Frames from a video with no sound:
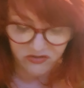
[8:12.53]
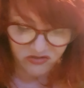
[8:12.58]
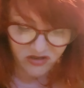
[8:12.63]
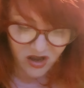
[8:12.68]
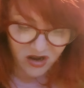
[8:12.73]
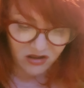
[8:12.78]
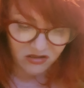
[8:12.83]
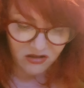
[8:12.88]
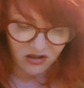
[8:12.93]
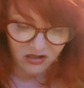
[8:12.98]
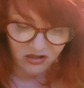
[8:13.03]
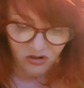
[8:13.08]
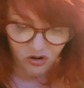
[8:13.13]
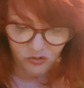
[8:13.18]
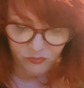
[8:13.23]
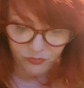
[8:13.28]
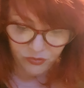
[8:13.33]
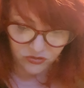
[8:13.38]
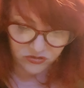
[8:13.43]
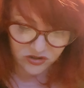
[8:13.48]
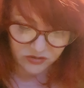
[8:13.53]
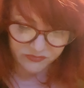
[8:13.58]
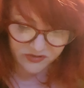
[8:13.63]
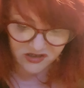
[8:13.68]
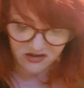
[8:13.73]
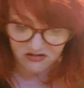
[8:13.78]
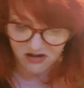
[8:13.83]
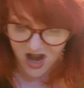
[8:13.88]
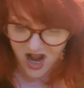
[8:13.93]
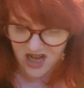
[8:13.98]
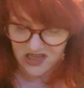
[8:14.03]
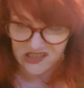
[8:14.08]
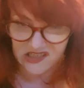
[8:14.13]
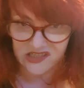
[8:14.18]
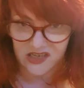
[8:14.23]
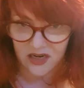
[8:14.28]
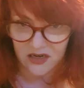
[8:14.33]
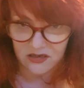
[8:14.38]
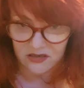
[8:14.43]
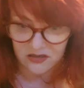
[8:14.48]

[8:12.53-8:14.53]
thing that Longbottom's gran sent